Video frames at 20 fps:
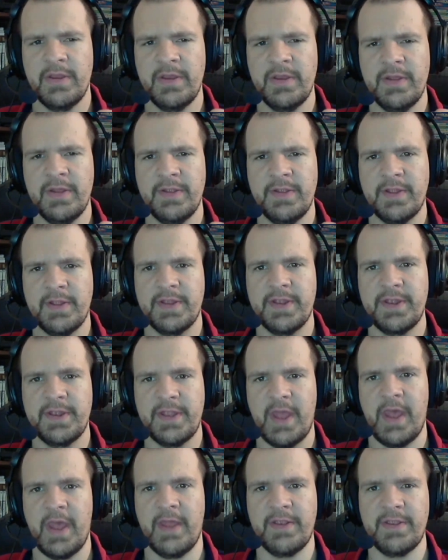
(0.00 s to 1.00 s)
is a
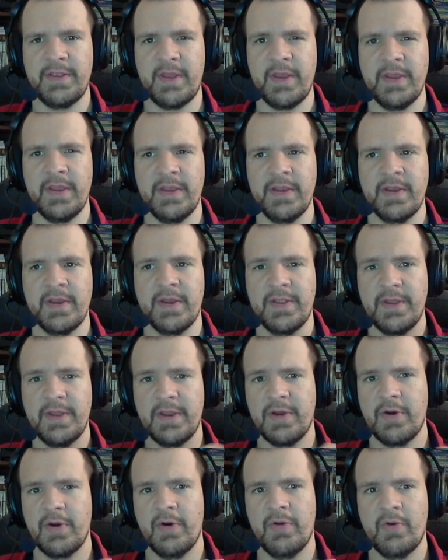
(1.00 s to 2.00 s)
sad thing because
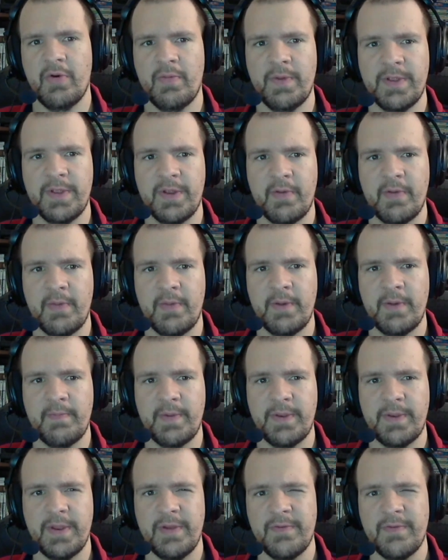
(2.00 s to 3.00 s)
it could open so much
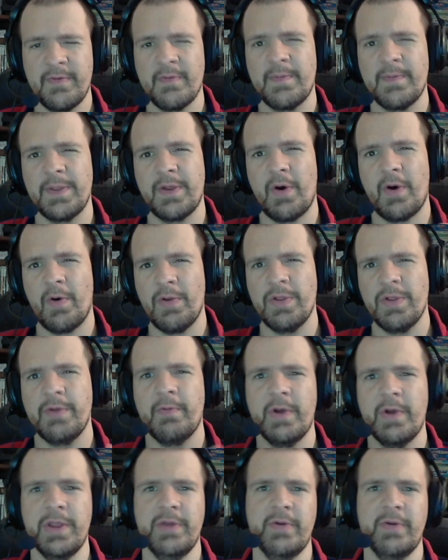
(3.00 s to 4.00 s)
potential, but the only
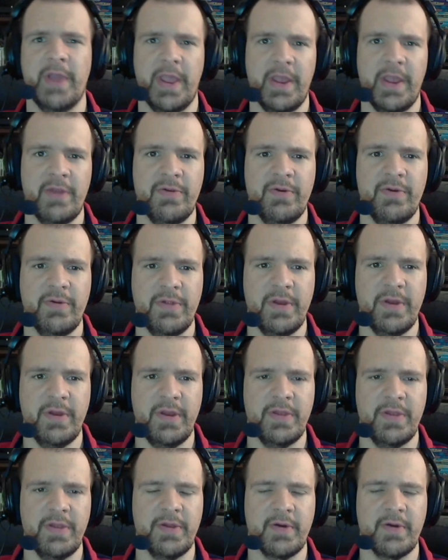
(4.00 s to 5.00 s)
way you can do
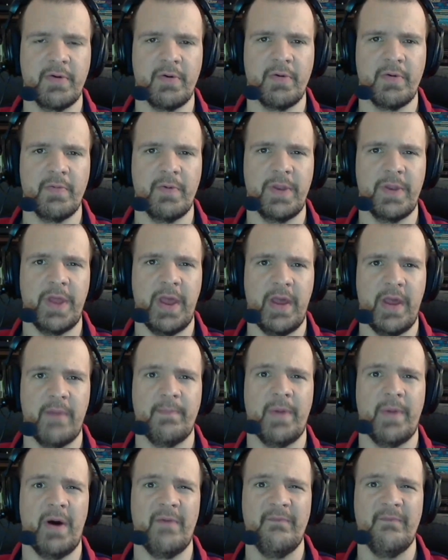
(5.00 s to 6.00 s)
that is of course with the
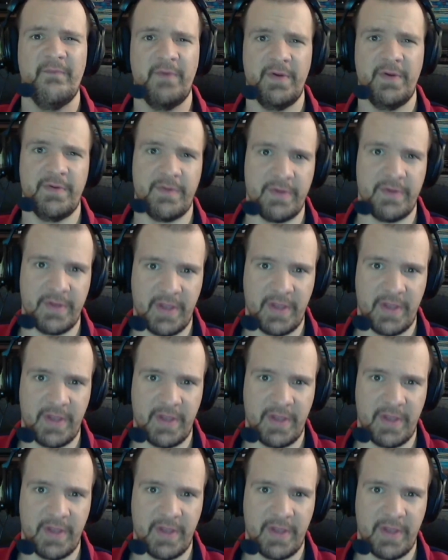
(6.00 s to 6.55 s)
Fbot Vision